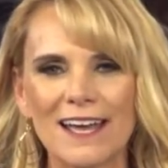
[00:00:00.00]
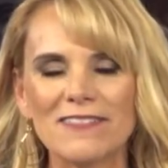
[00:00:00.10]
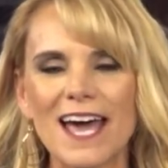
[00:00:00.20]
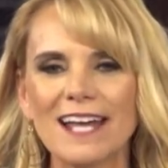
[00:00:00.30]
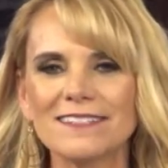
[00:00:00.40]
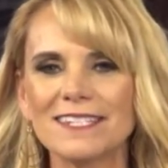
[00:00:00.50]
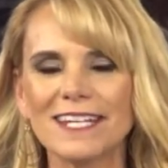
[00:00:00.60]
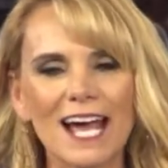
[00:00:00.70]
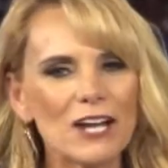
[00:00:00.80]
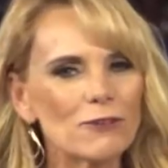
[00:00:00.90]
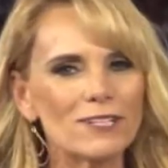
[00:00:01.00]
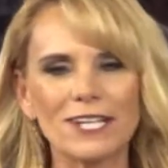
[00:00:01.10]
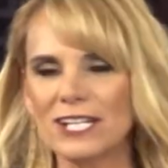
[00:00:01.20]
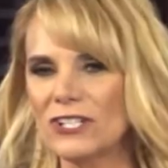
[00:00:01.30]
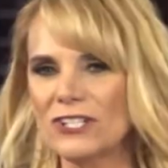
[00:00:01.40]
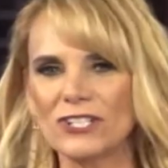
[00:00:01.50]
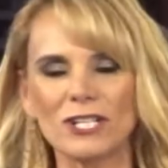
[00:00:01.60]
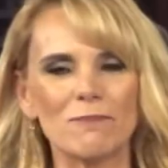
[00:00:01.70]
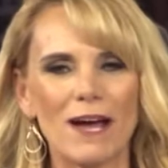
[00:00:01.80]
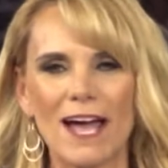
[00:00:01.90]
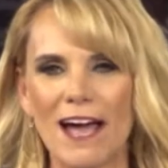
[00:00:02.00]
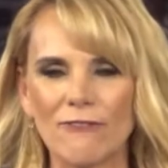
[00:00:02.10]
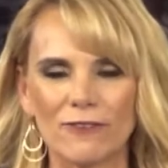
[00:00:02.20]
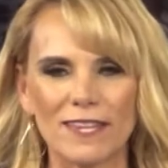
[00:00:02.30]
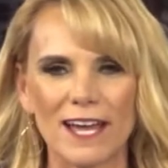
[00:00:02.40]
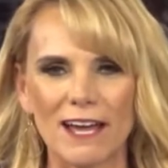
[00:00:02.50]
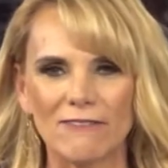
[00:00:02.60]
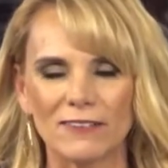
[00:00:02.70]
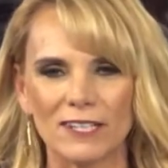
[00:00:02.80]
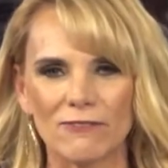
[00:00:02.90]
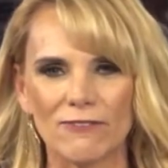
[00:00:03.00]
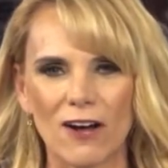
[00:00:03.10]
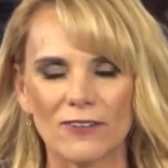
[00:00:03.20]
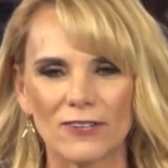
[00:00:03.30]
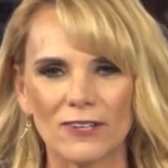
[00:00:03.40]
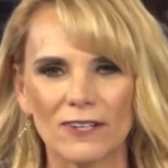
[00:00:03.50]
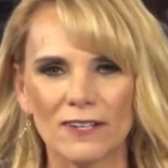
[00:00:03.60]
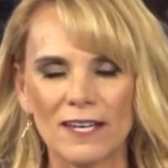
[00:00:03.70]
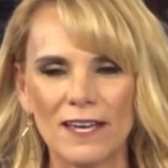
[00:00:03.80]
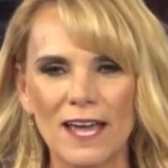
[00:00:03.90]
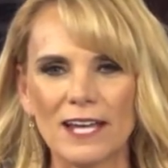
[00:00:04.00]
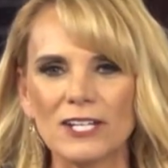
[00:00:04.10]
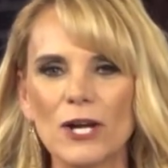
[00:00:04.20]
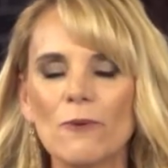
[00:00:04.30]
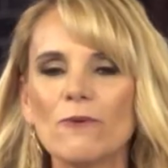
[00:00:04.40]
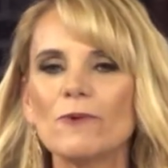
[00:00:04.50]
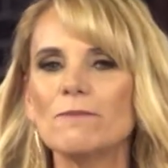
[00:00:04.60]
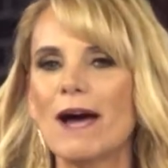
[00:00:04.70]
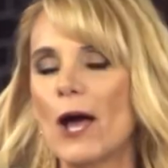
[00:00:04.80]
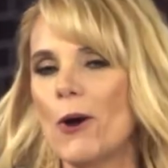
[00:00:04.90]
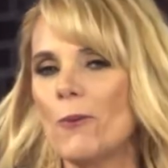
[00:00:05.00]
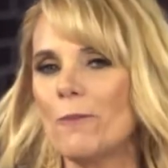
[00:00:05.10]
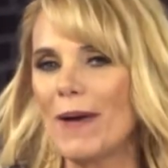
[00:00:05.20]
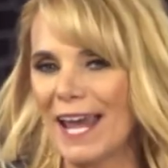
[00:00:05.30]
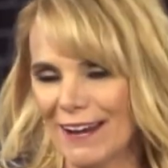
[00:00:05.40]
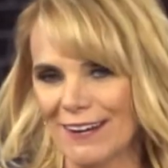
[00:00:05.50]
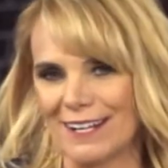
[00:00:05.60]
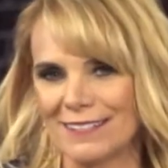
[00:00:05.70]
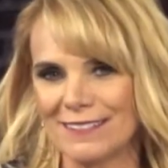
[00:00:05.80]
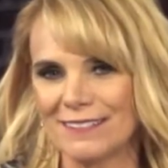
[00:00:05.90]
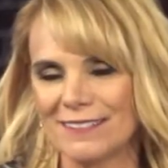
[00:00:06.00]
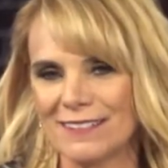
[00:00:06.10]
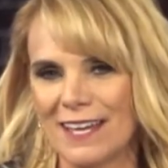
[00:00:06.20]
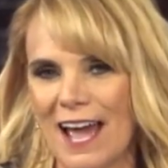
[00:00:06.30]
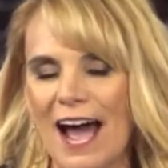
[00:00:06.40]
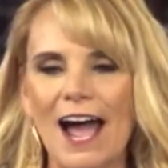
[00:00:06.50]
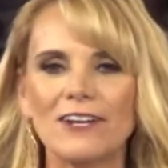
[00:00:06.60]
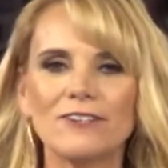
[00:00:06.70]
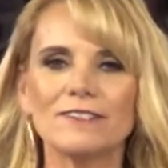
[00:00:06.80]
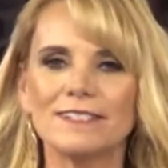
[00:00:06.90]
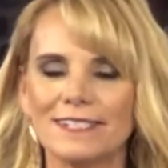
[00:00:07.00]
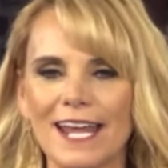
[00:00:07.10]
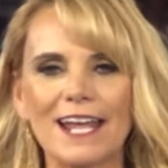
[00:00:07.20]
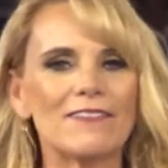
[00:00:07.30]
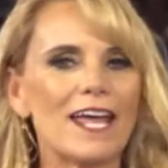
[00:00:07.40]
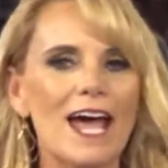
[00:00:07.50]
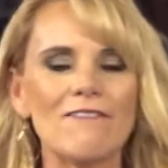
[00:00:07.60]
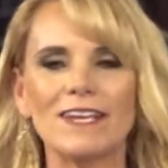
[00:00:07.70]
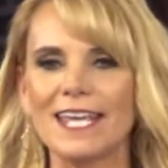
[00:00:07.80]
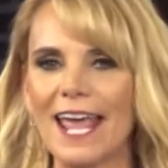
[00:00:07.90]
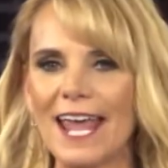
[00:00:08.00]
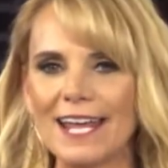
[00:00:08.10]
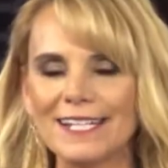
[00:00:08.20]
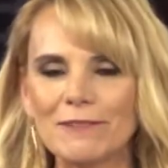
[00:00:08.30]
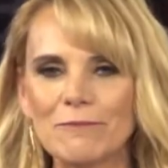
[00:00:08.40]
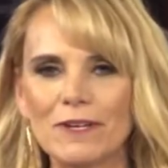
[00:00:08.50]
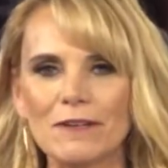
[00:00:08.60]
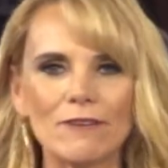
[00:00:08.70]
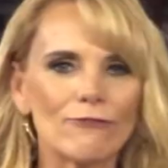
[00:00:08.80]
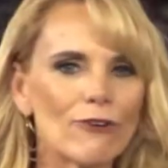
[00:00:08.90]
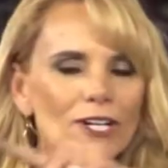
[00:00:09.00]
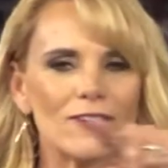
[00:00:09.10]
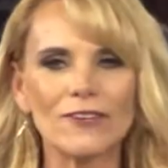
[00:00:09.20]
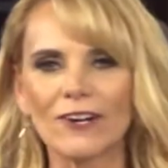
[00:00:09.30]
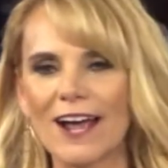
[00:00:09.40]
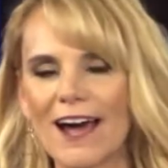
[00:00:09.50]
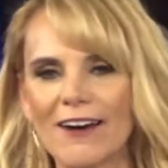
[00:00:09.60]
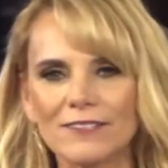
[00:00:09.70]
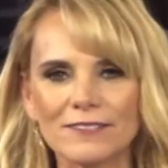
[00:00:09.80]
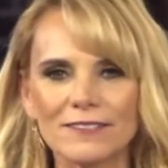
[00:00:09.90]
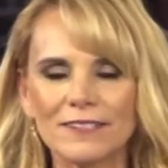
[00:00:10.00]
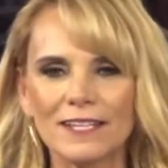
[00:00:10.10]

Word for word: That's the kind of relationship I have with the Heavenly Father. You know, with my own parents, I don't stand, they have a gate in front of their house.